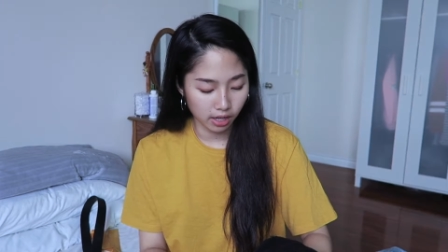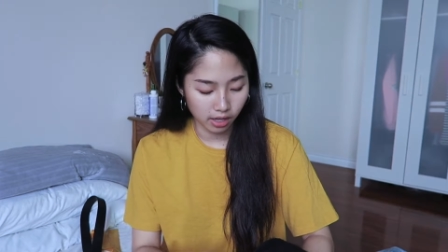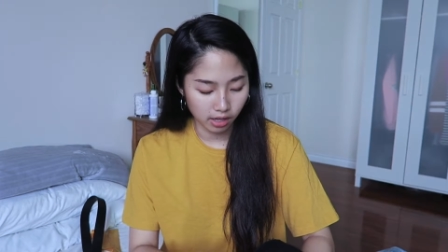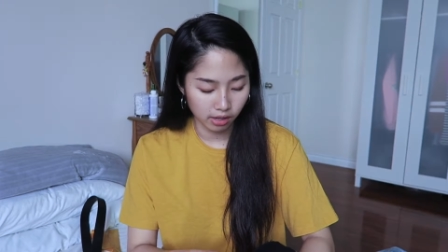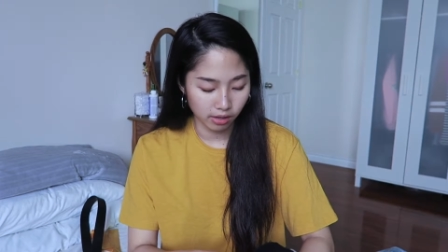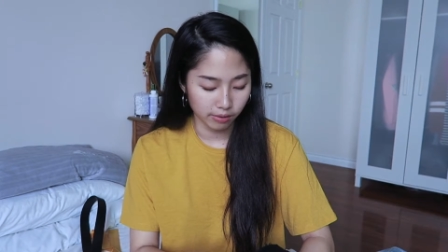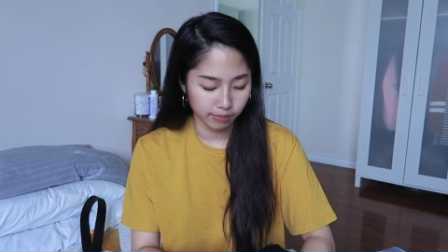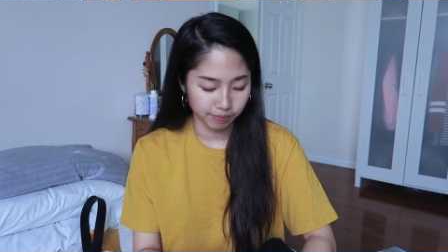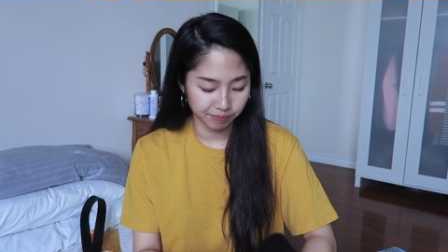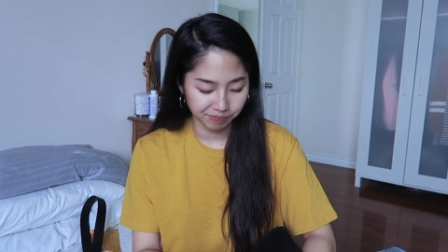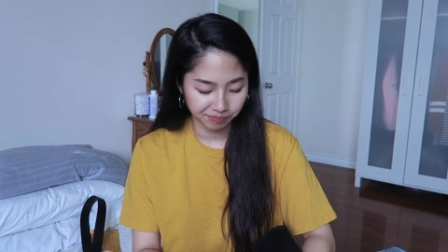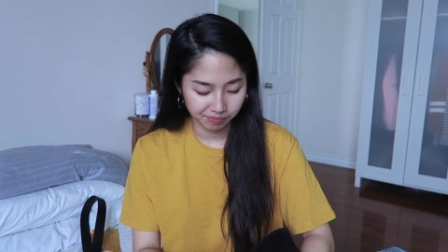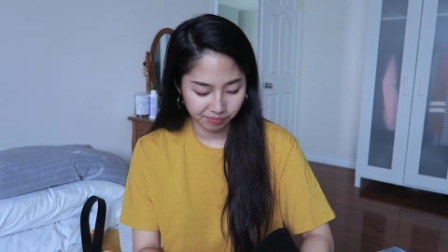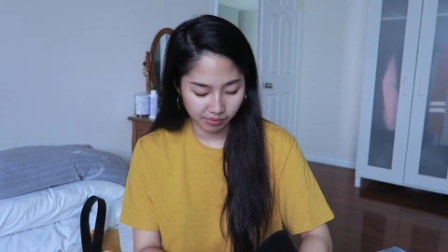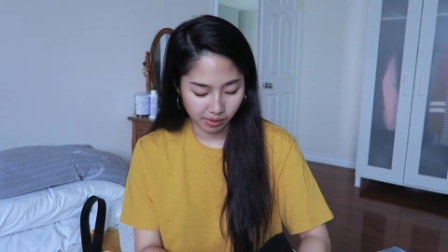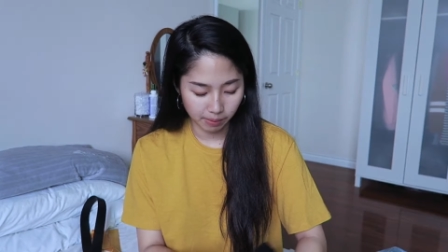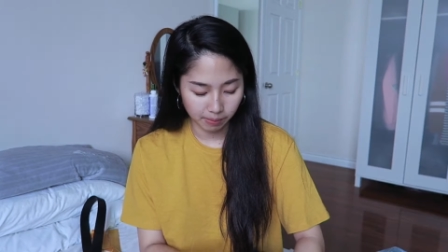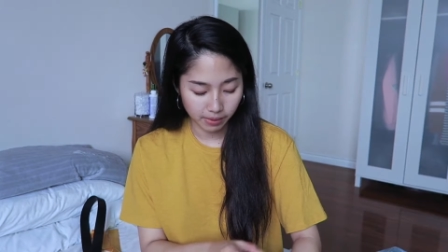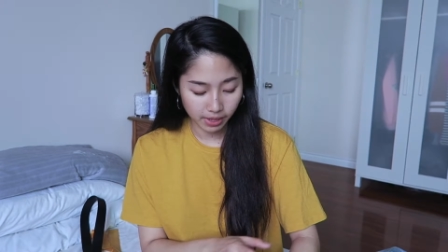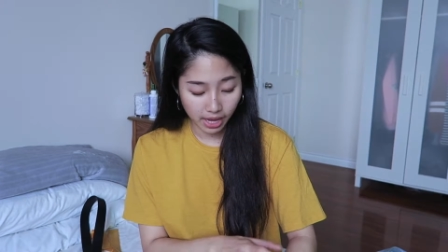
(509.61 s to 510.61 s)
Um,
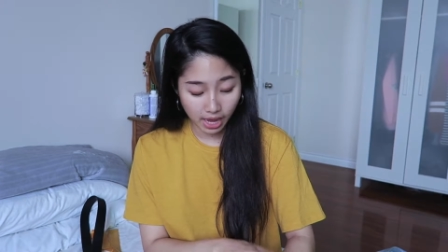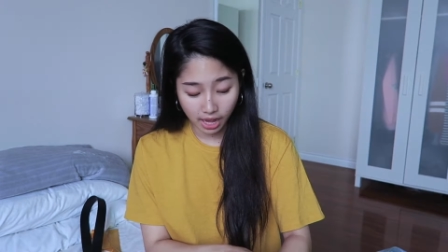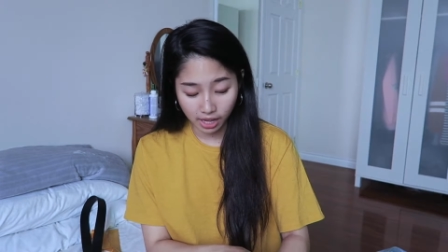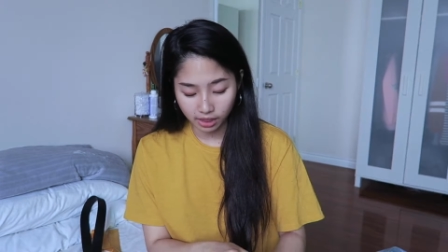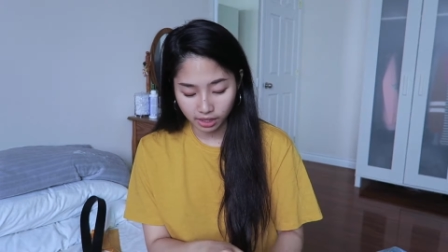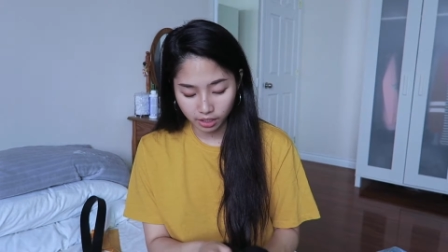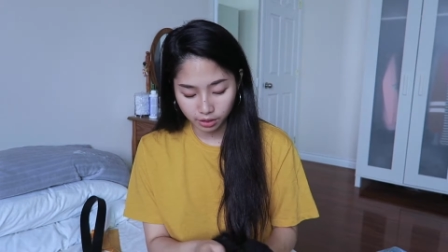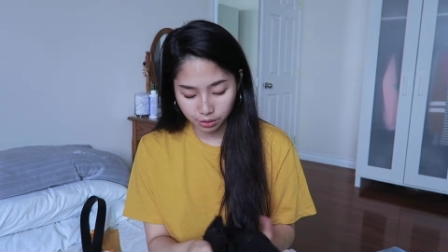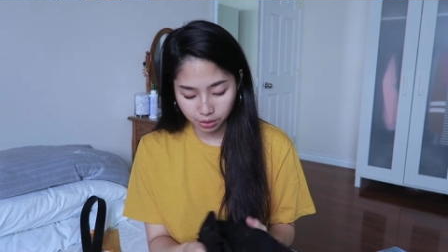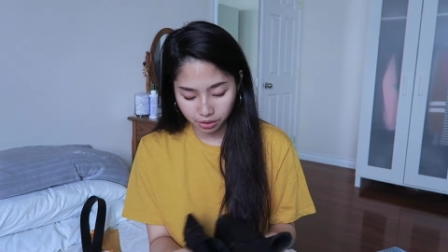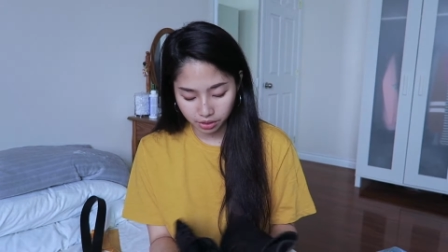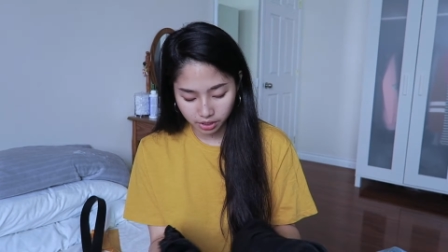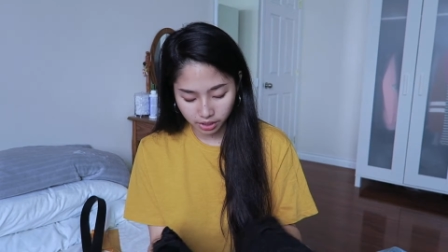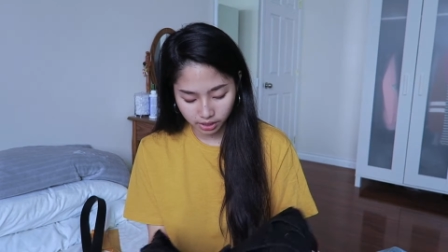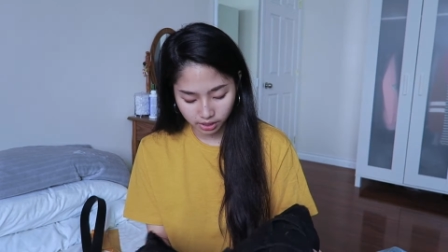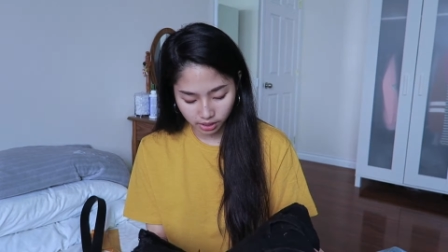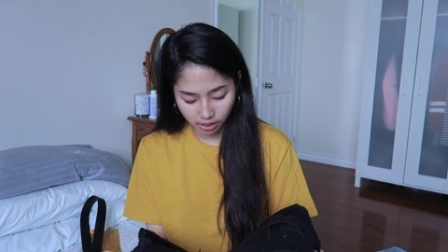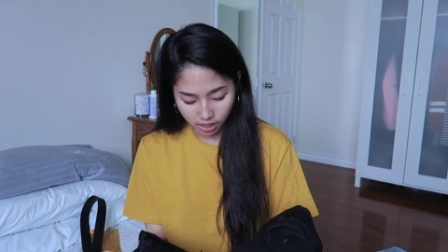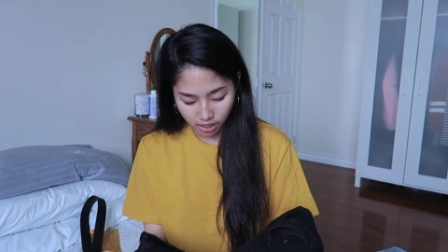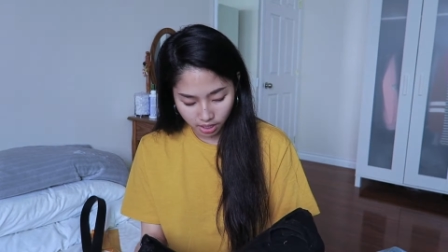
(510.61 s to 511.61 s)
but yeah, these are
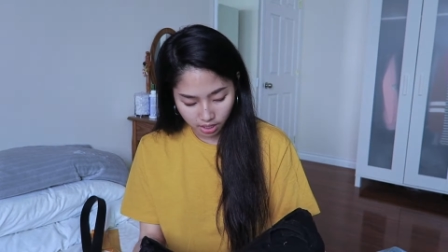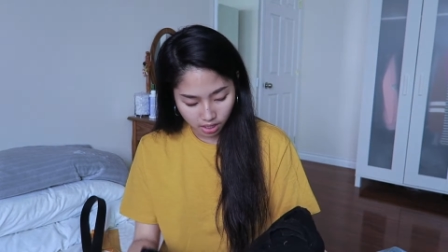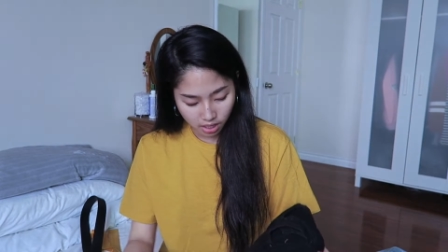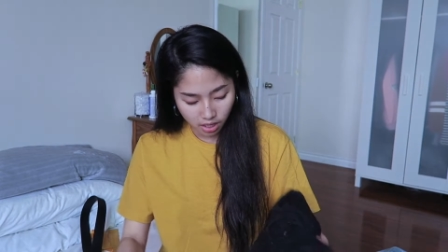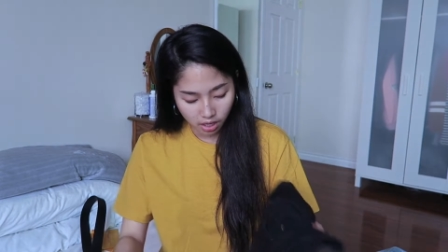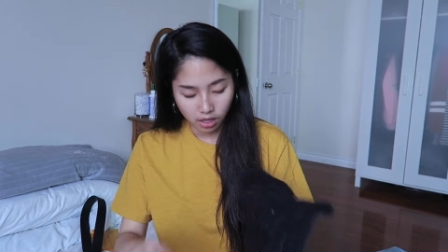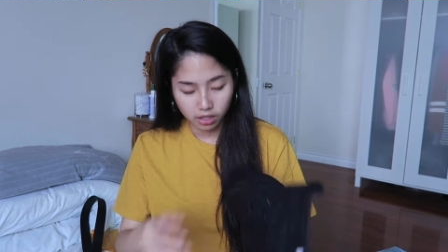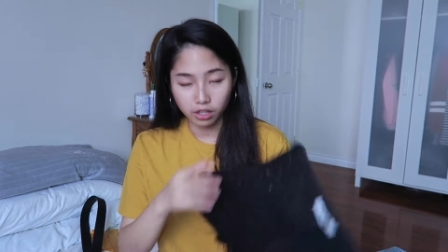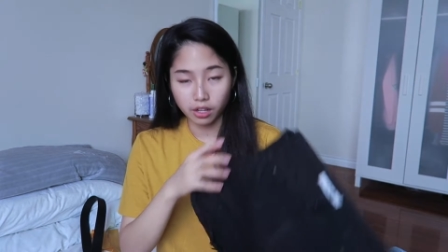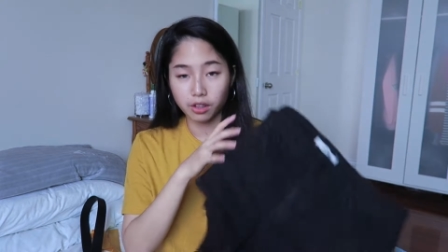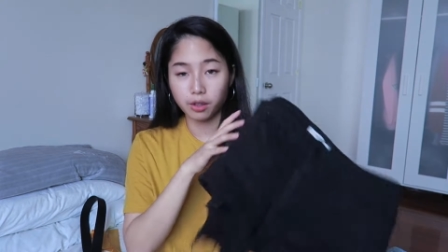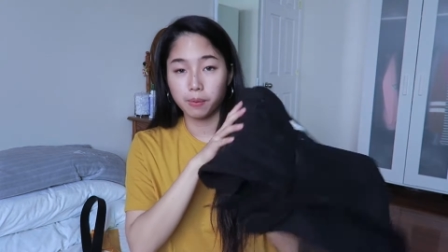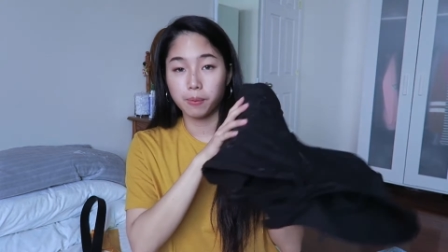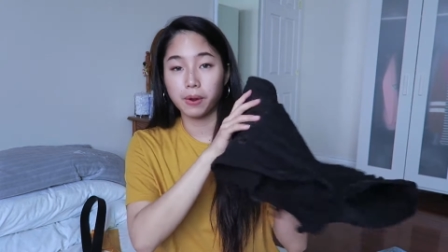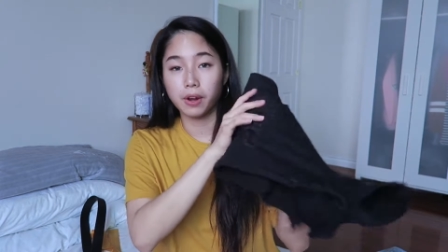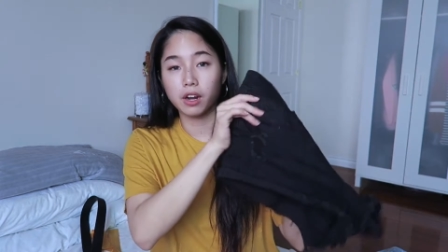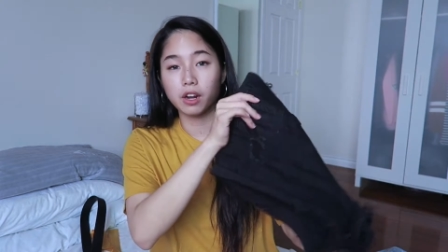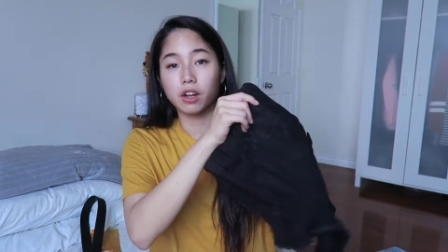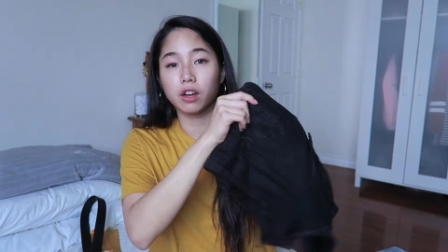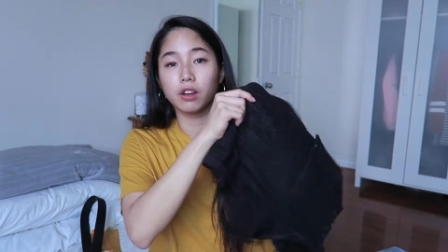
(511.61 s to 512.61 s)
just another
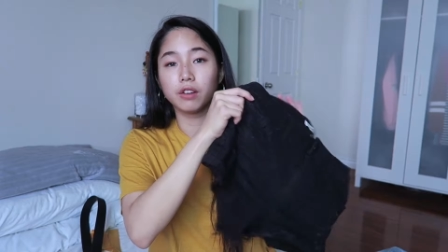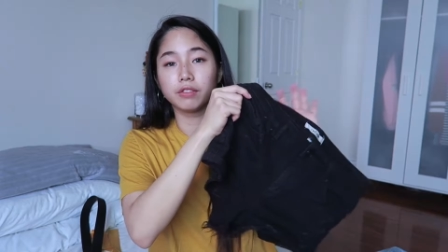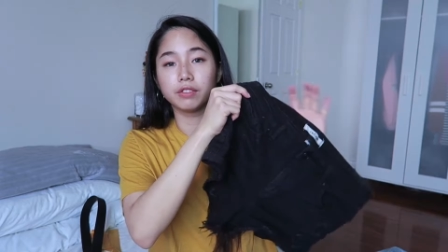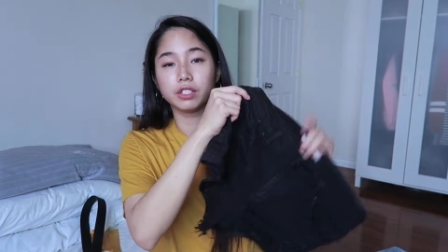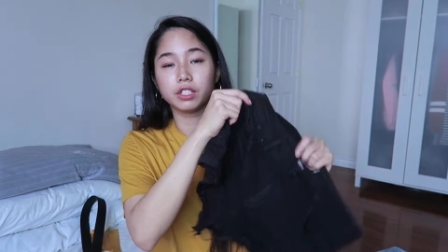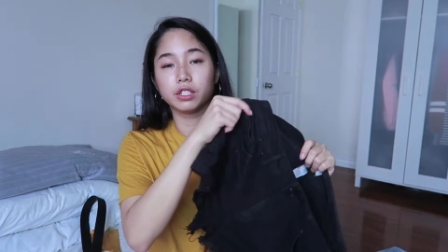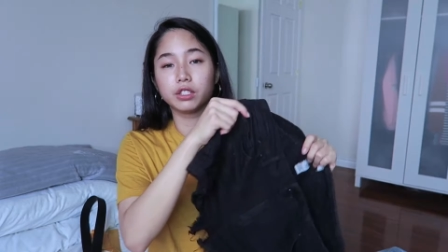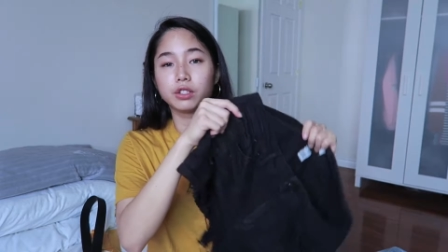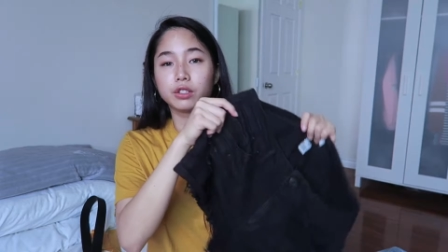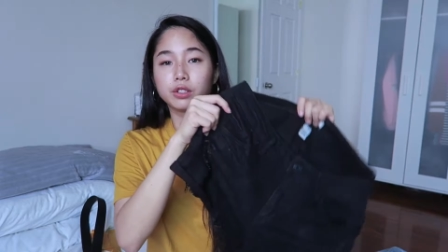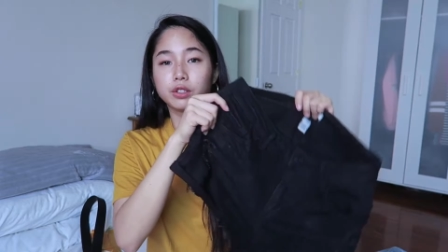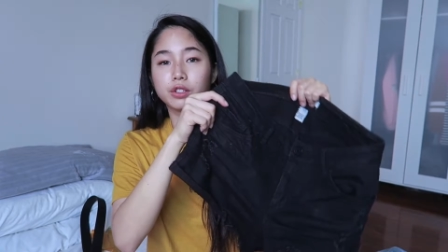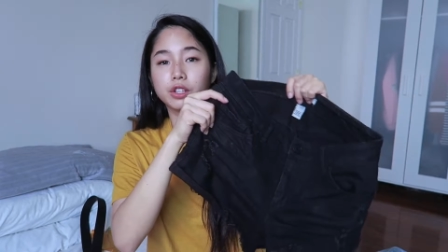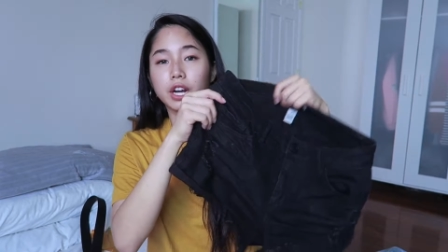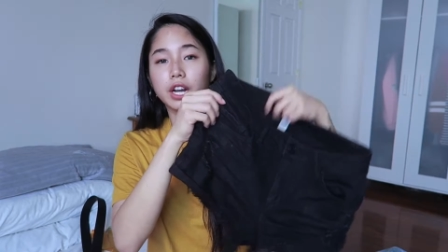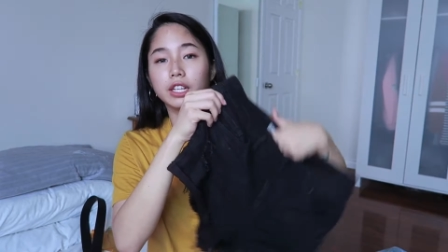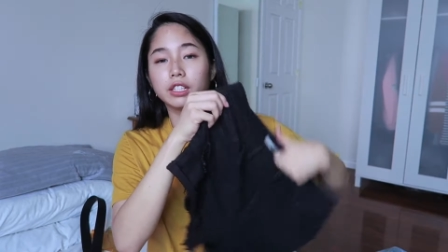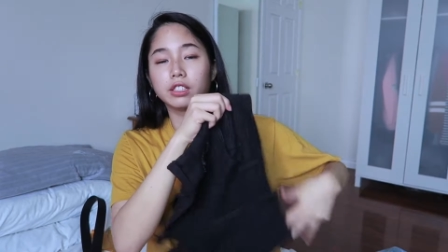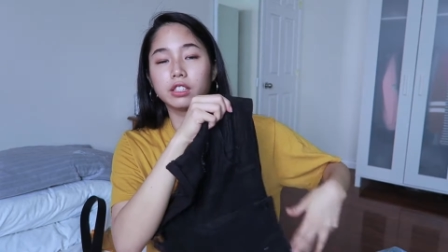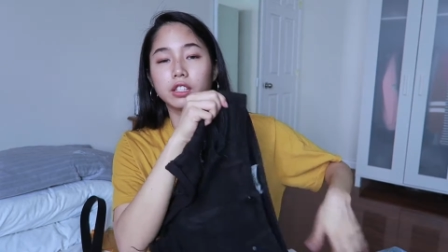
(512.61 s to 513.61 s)
pair of
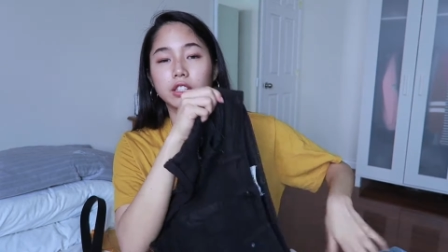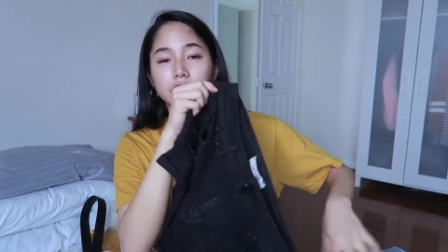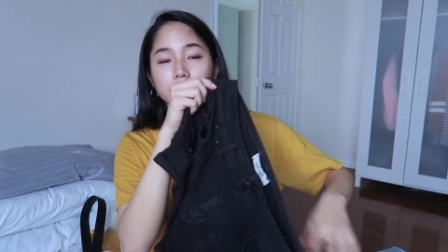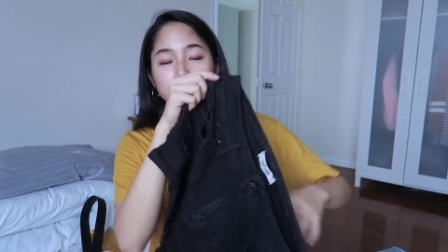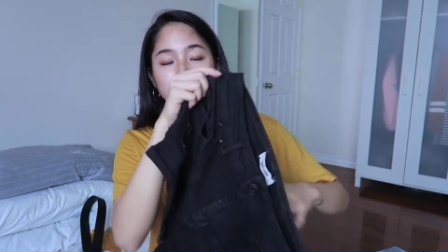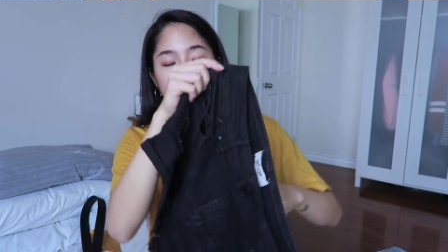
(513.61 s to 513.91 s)
distressed